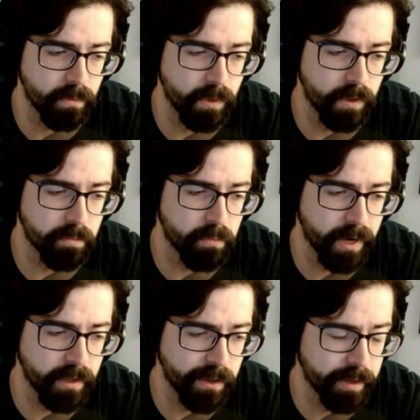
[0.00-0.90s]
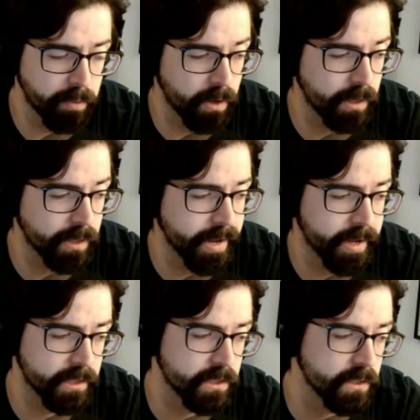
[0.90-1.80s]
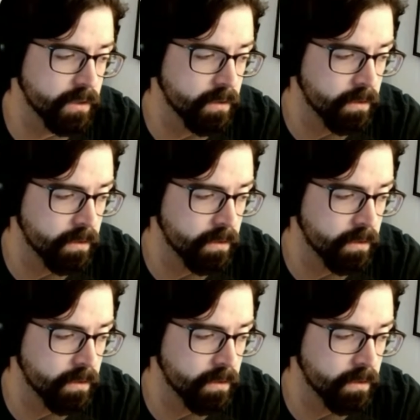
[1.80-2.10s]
in the Bright Light podcast,